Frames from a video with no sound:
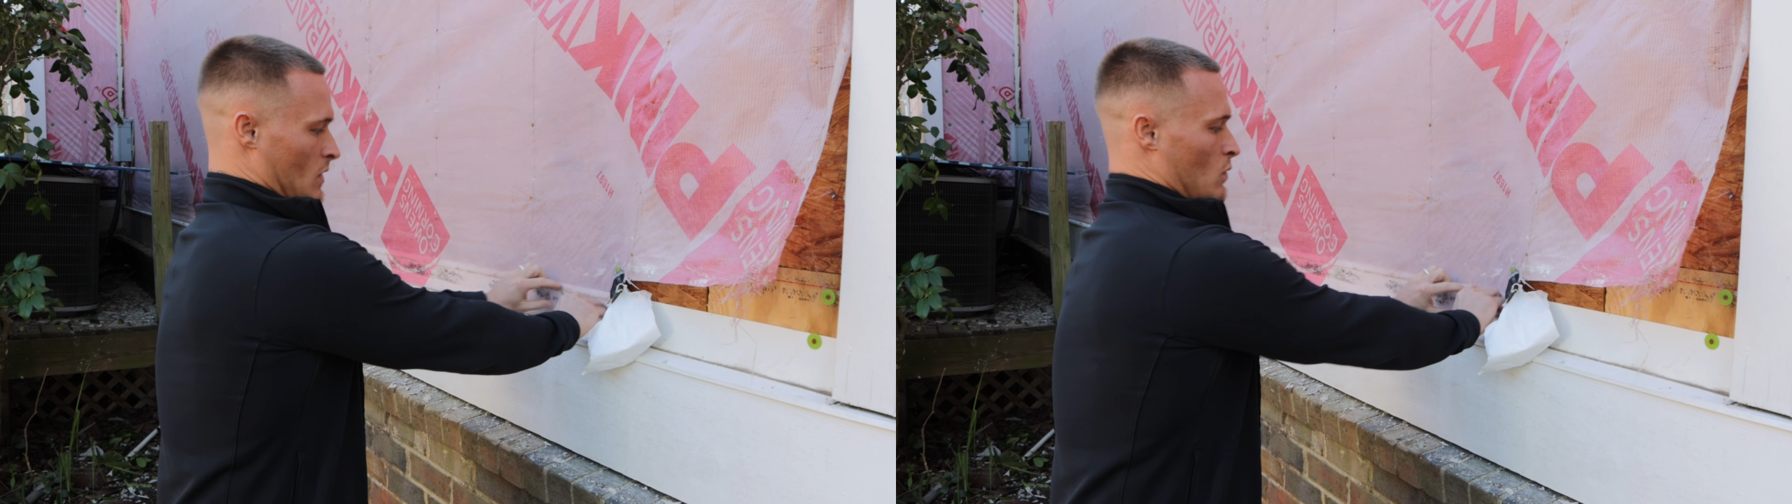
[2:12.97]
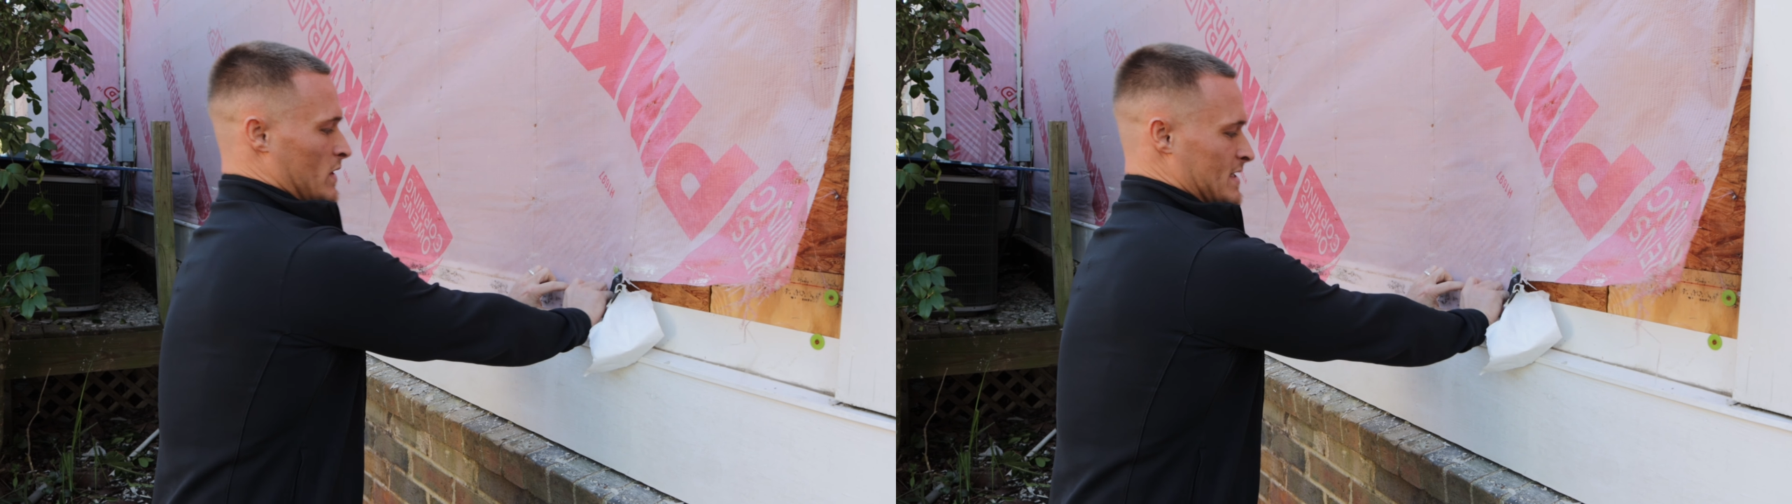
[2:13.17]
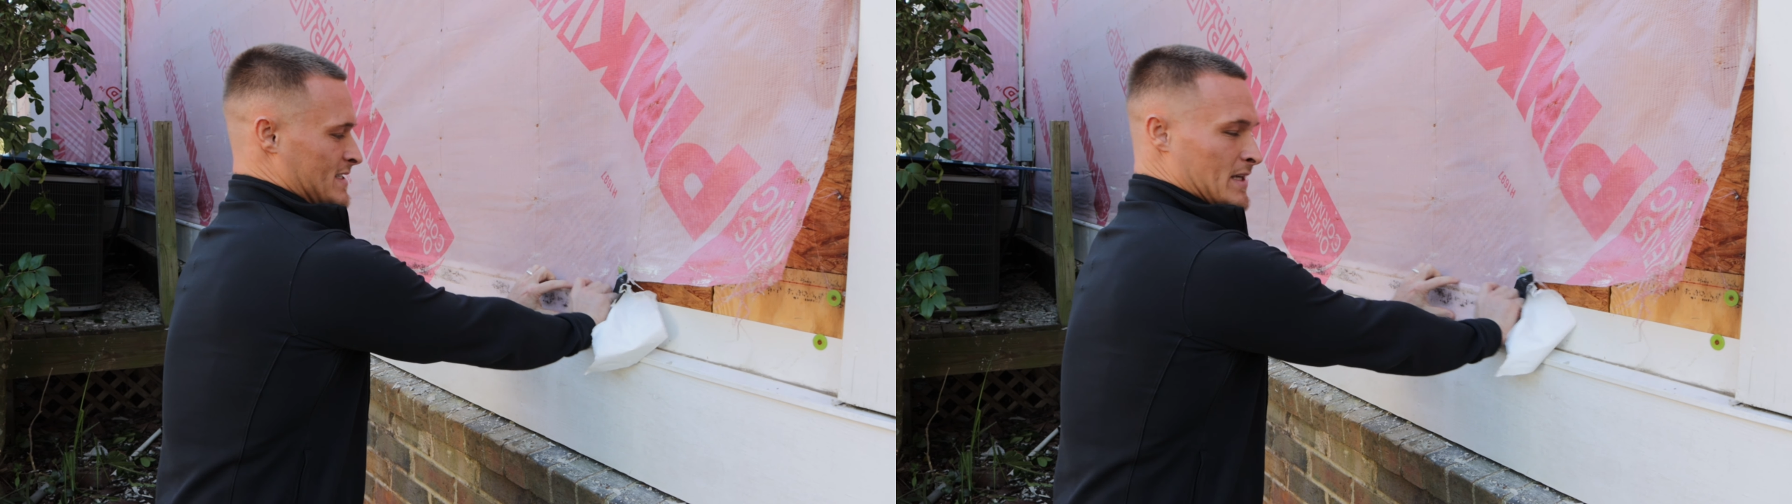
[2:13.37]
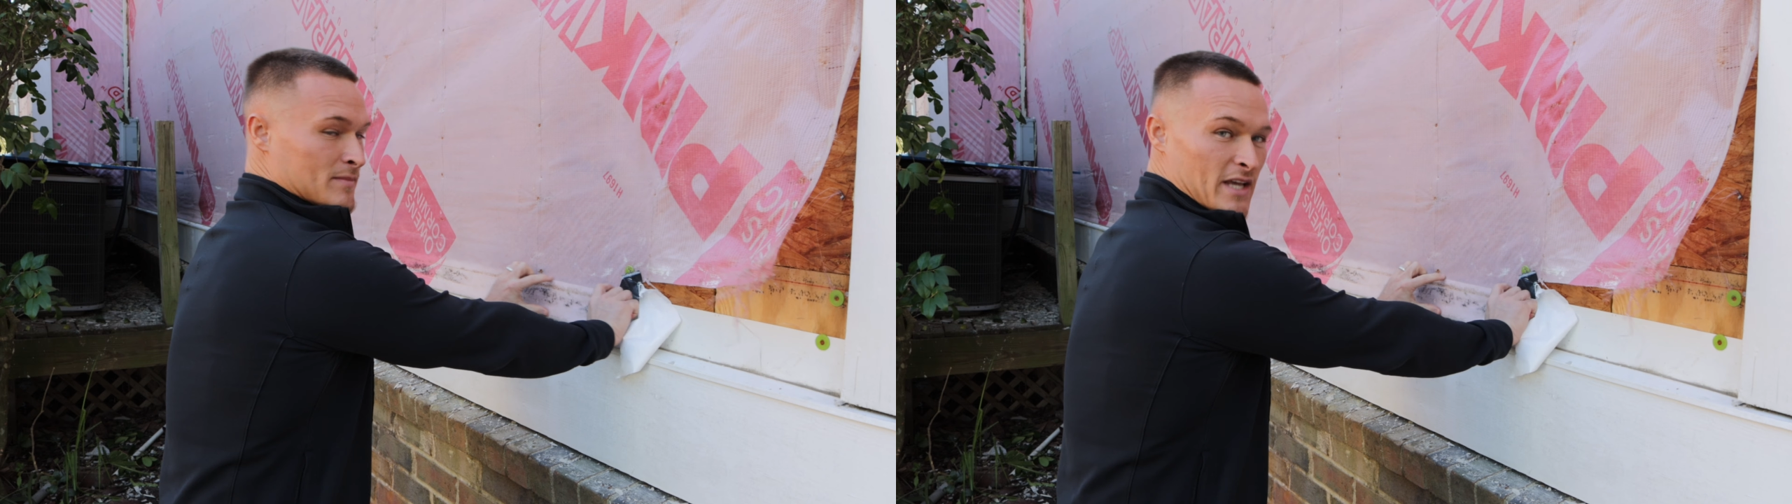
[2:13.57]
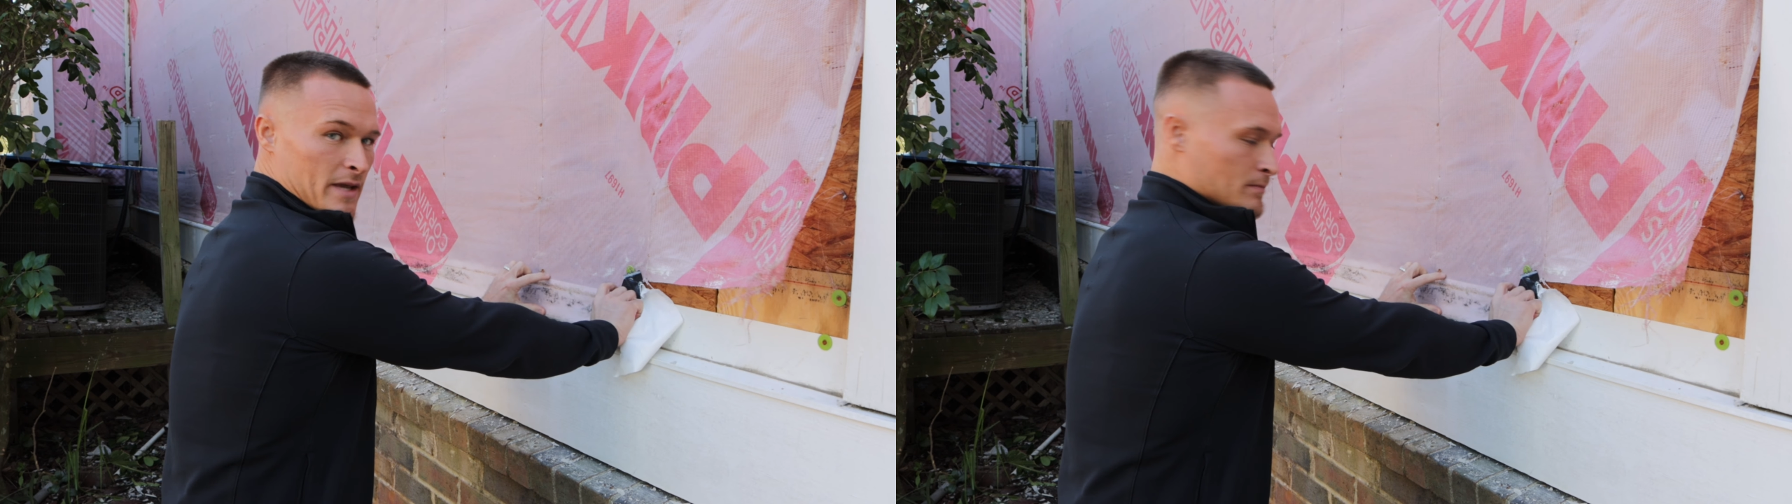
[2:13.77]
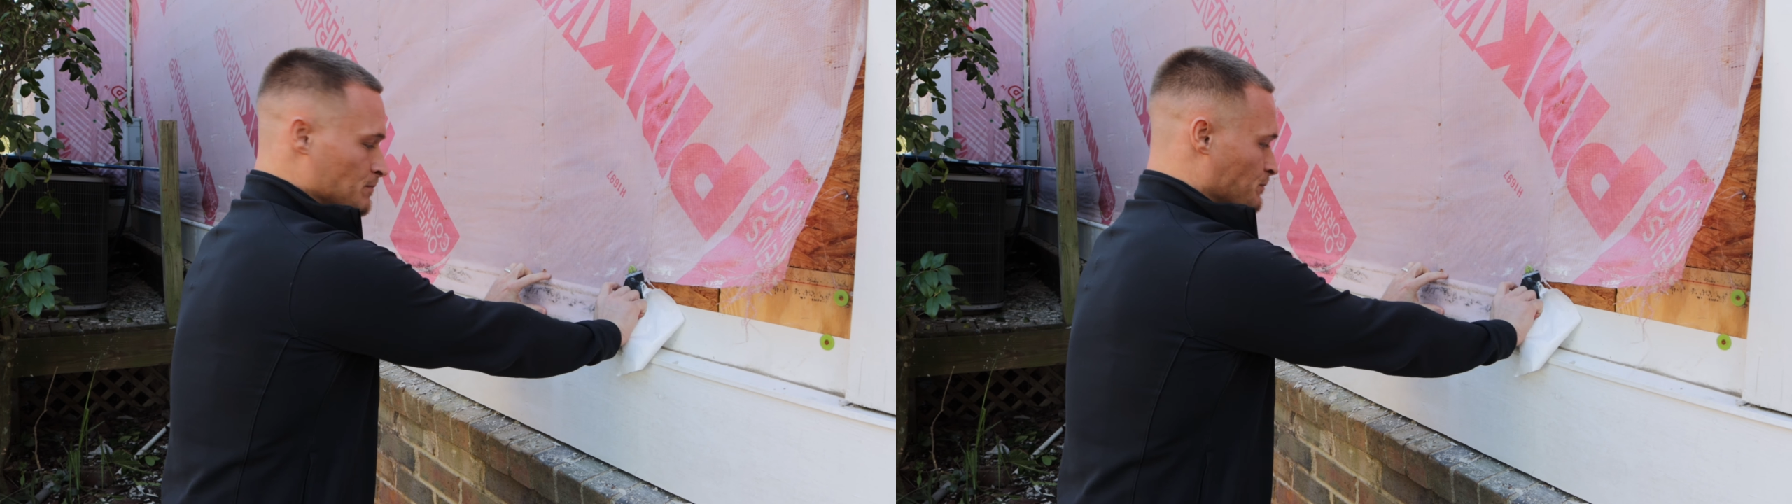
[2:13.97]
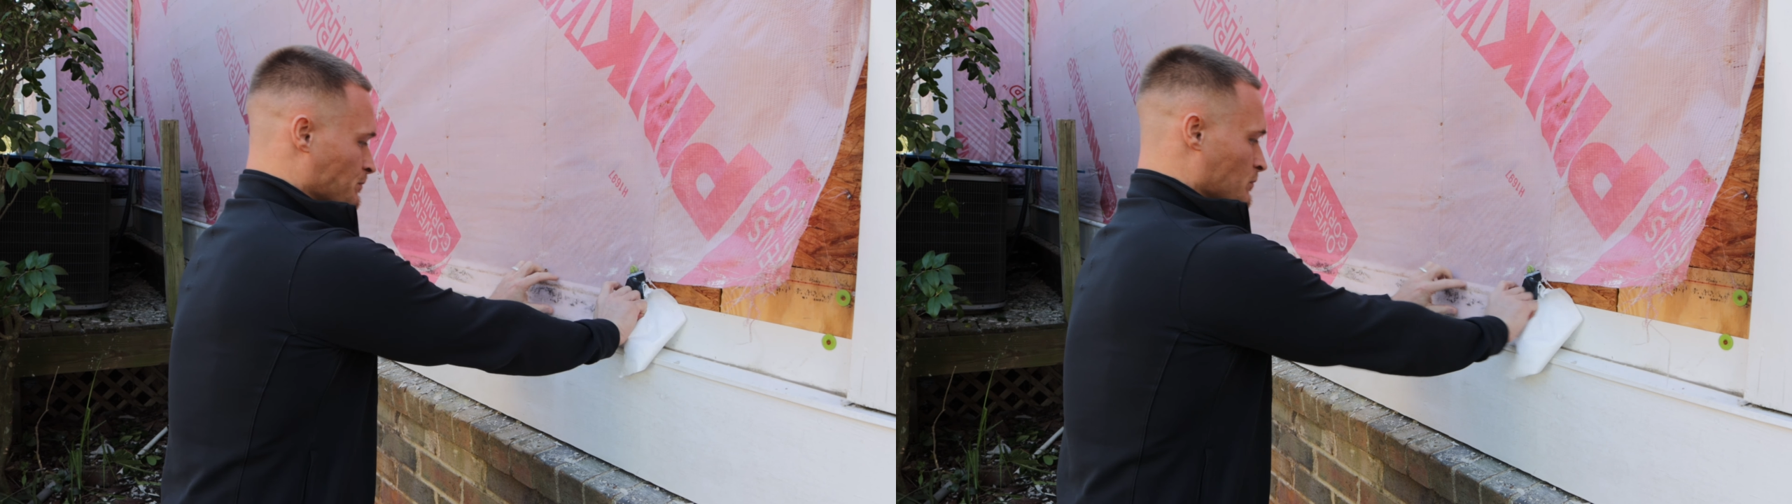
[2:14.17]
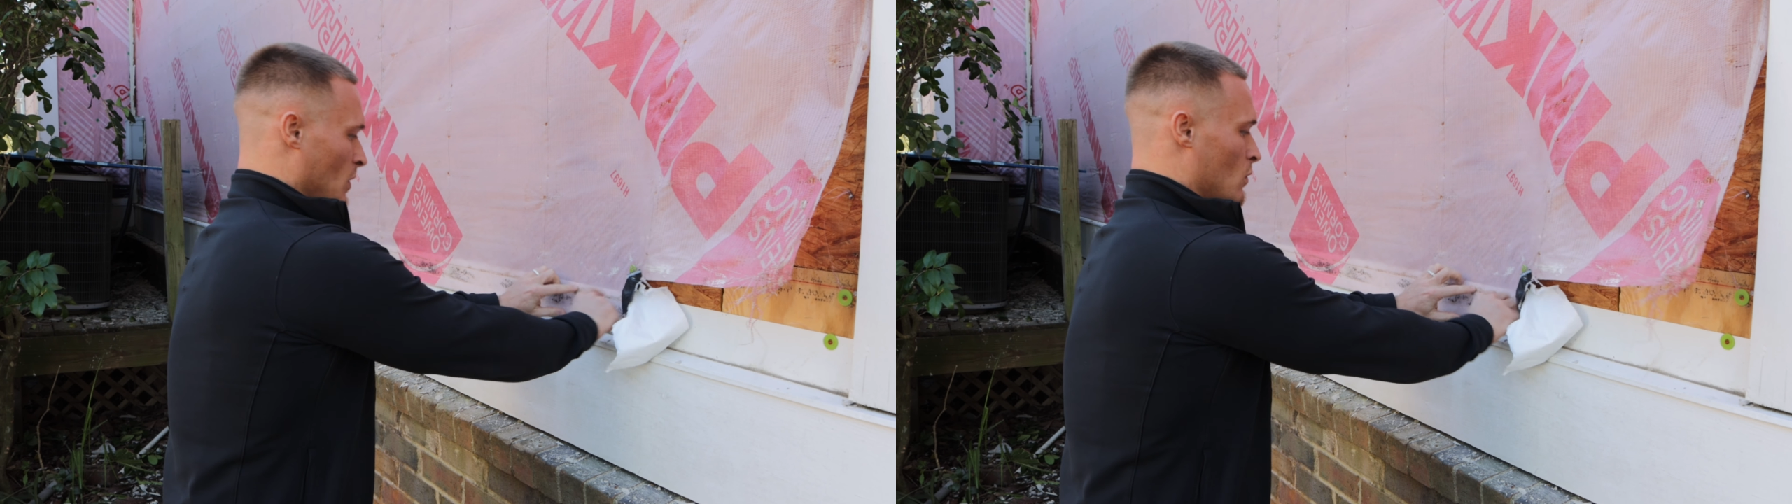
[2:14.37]
with the seam tape
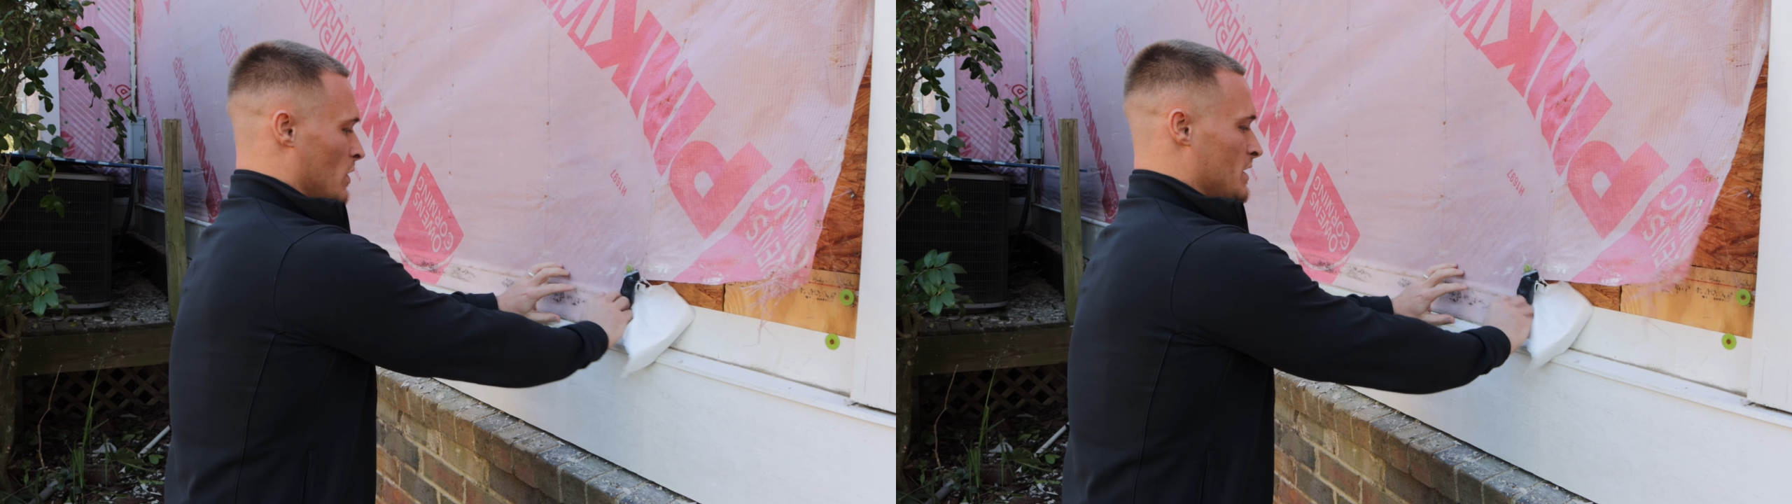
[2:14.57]
where